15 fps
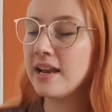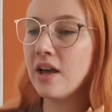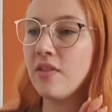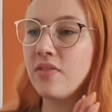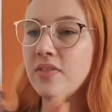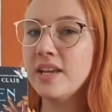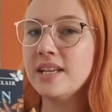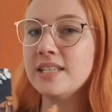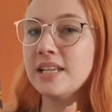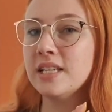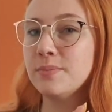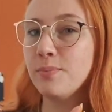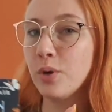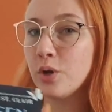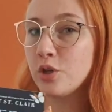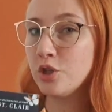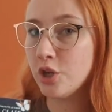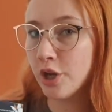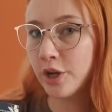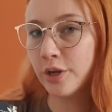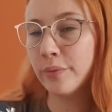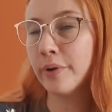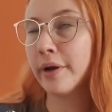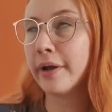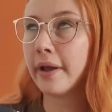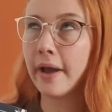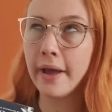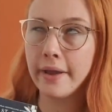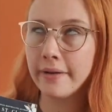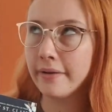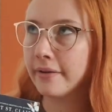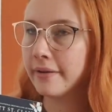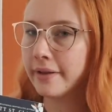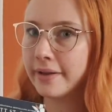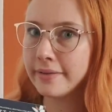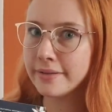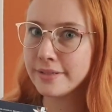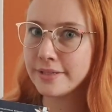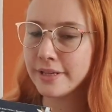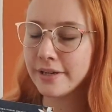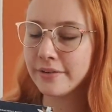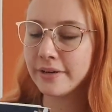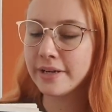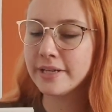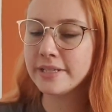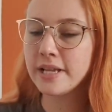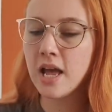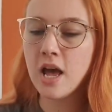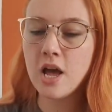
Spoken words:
Now, this is book 2 again in the series.